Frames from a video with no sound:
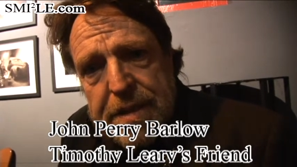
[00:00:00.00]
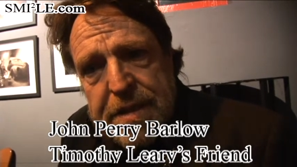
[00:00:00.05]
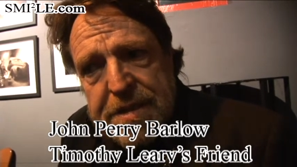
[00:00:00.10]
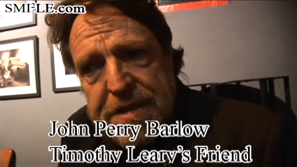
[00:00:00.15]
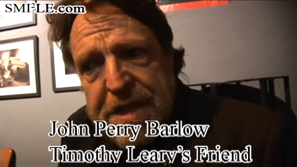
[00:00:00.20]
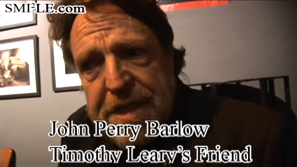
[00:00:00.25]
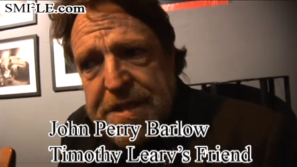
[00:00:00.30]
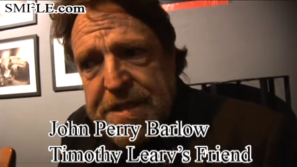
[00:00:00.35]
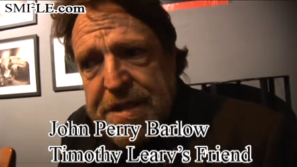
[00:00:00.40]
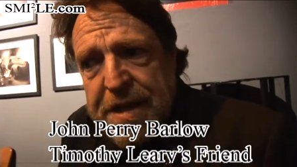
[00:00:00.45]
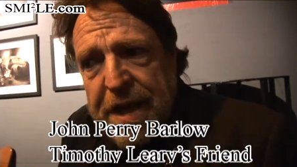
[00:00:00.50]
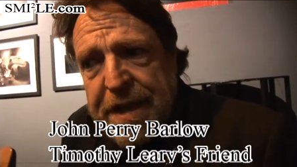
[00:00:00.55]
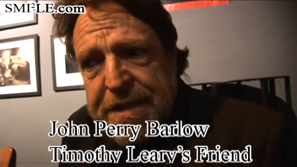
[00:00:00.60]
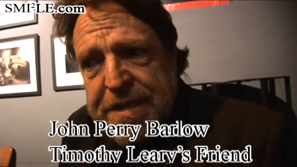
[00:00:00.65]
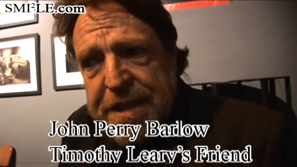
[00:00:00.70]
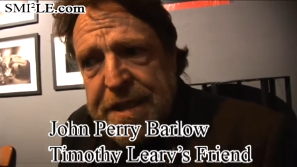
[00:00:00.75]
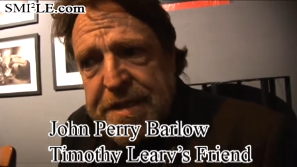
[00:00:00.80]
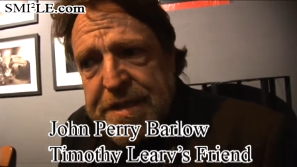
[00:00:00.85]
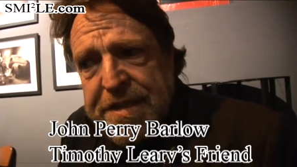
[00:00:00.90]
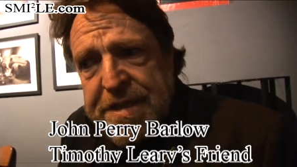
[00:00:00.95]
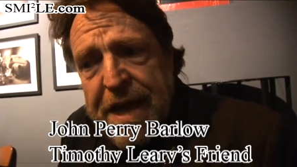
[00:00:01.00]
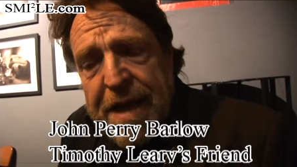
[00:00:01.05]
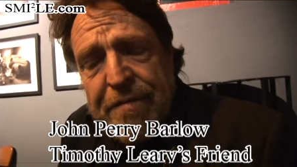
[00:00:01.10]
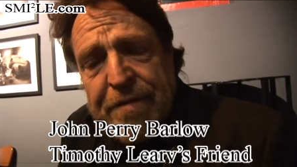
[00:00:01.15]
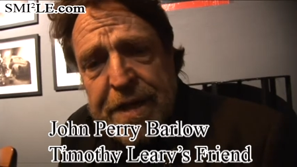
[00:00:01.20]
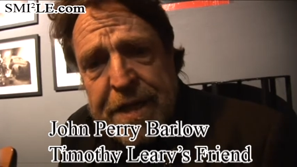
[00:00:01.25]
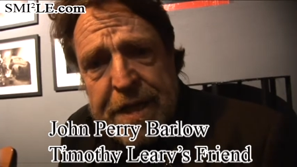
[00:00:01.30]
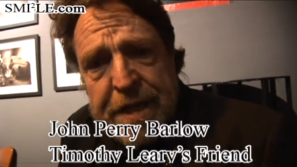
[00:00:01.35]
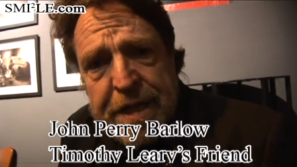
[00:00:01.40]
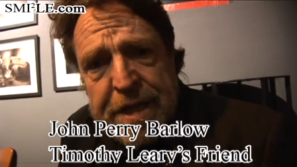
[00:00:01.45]
since
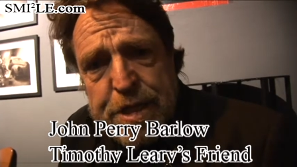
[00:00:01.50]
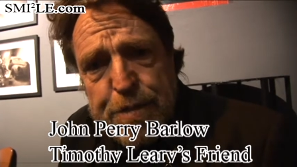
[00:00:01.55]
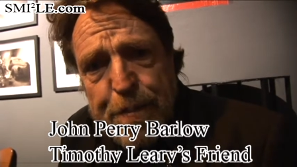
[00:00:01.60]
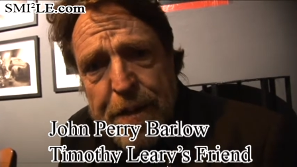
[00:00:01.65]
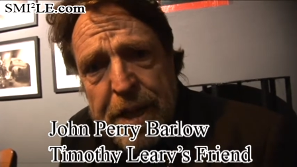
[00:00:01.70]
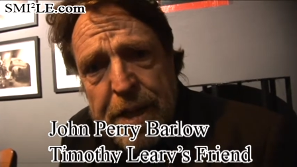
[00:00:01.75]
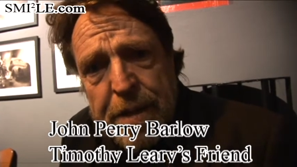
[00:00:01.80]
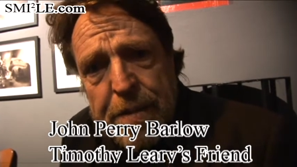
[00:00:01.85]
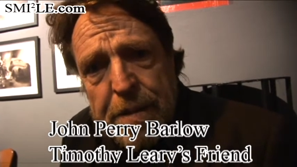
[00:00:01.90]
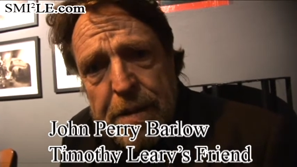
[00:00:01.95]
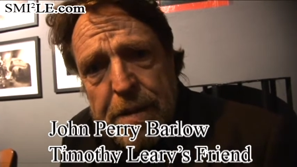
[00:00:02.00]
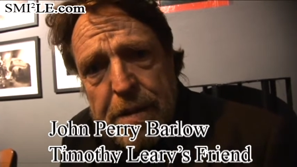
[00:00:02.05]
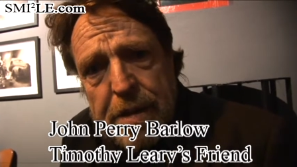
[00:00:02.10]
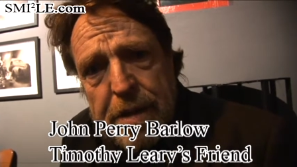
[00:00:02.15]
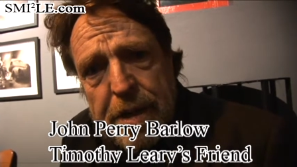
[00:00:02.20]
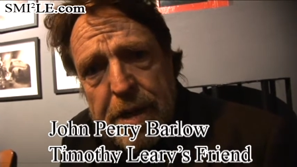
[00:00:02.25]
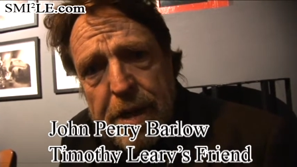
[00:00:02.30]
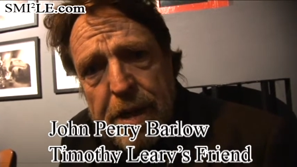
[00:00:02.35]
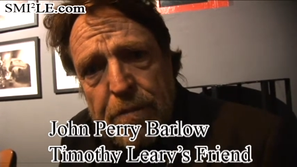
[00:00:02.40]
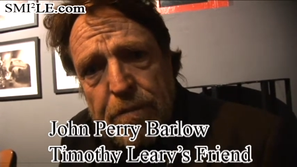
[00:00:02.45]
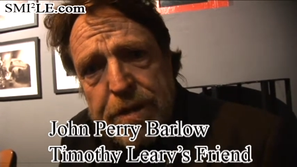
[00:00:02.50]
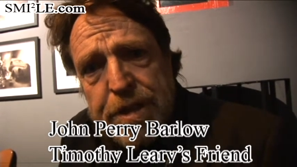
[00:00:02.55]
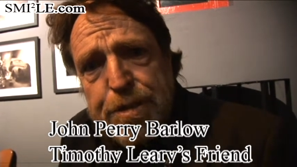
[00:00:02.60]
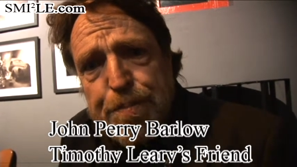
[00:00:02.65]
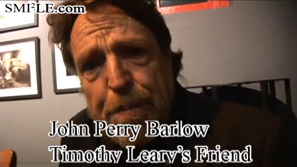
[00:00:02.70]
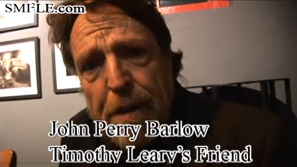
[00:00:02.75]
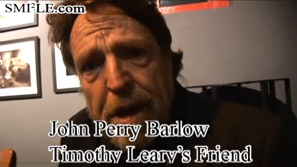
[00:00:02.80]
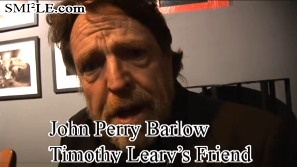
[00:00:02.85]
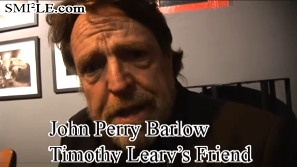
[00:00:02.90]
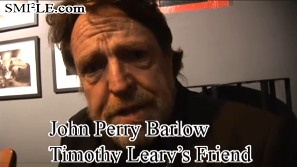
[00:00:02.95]
1970 has been a
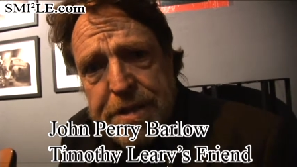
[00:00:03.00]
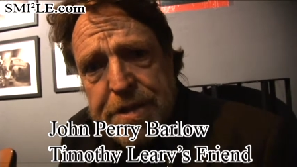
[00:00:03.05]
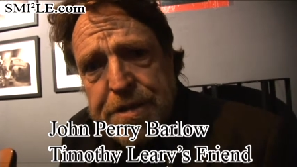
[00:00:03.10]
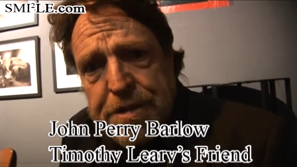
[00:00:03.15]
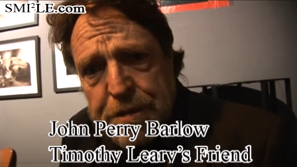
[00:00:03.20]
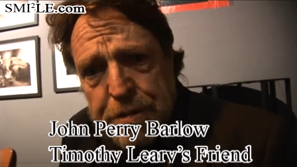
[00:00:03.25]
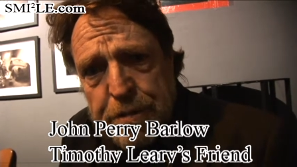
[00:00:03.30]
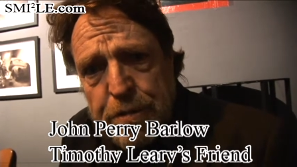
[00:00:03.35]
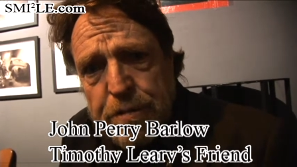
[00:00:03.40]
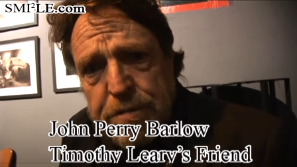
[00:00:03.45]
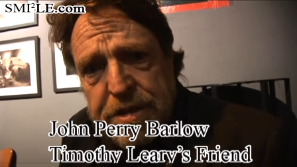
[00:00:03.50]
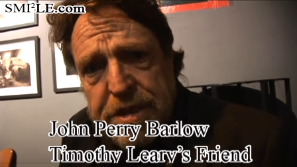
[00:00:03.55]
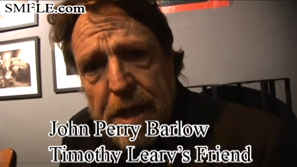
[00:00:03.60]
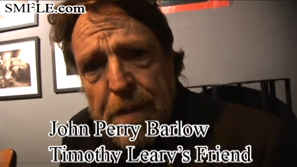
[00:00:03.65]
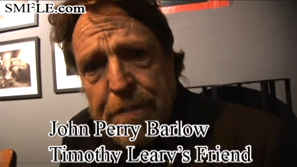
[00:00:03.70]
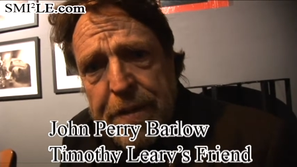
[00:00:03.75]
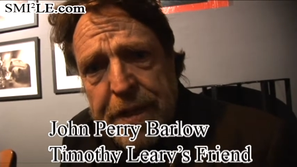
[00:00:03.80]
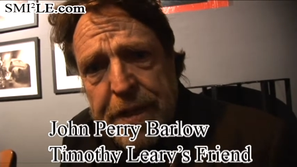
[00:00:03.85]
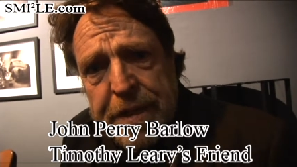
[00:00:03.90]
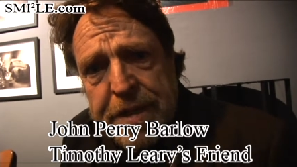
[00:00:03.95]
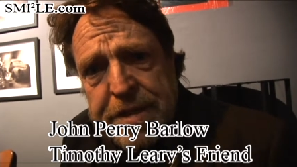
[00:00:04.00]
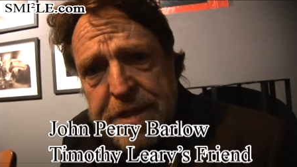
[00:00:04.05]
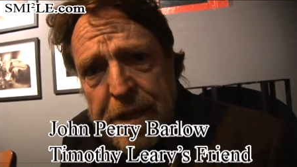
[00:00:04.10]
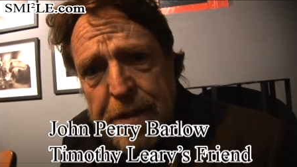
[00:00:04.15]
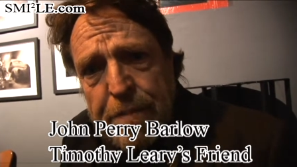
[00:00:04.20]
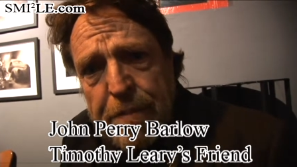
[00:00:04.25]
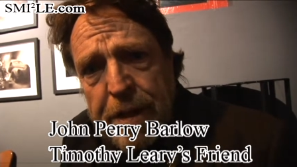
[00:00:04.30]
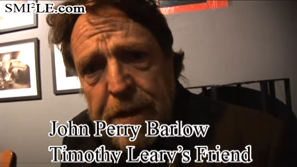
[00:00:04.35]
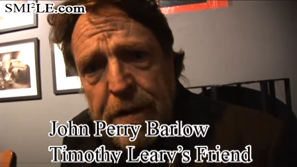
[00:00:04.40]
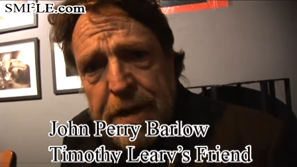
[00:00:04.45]
response to something that
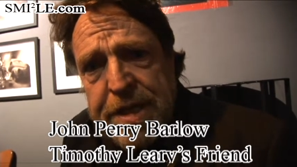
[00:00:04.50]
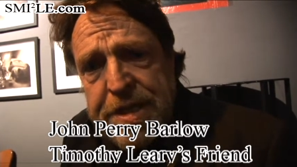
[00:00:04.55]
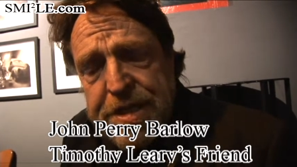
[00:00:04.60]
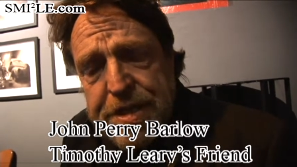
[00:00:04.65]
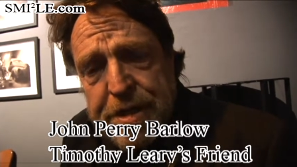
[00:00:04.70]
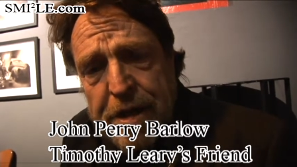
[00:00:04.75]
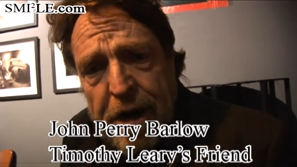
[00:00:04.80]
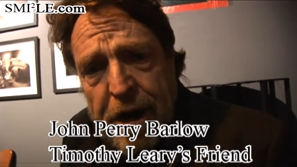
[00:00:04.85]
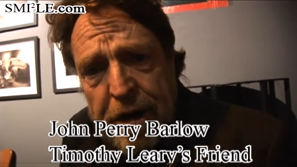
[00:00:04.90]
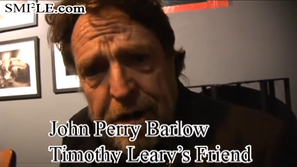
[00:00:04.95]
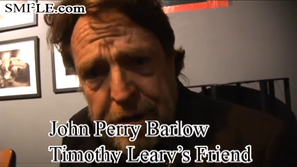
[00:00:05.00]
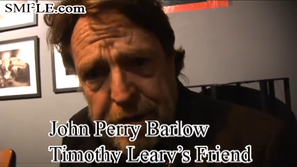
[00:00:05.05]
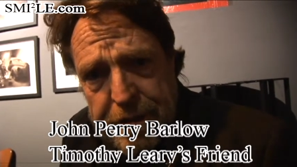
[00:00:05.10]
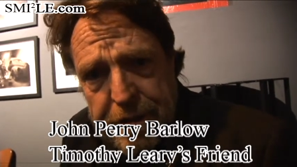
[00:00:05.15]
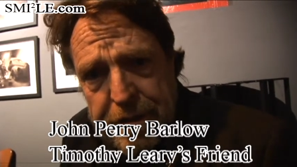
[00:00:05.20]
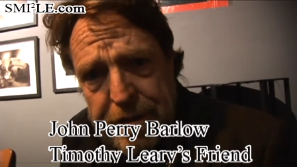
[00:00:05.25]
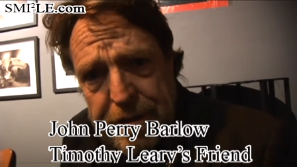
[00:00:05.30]
Tim Leary started